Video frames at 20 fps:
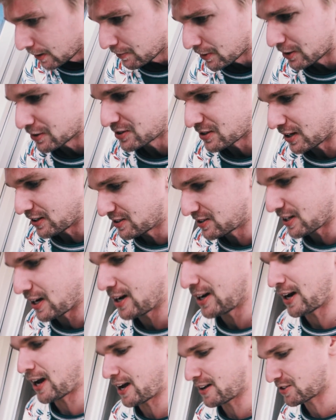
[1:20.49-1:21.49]
because they
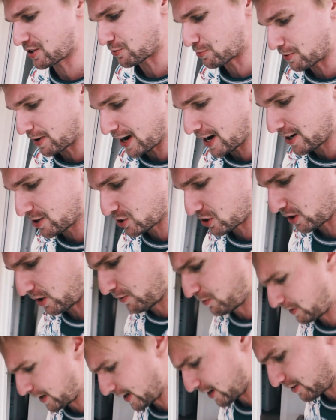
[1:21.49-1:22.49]
say it has a range
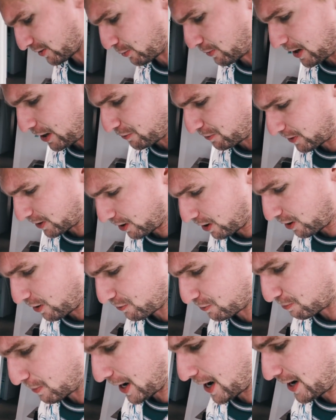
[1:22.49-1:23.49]
of like
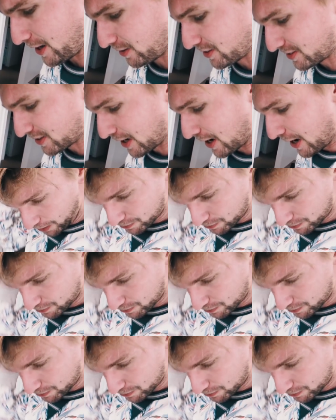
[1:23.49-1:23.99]
12.5 miles.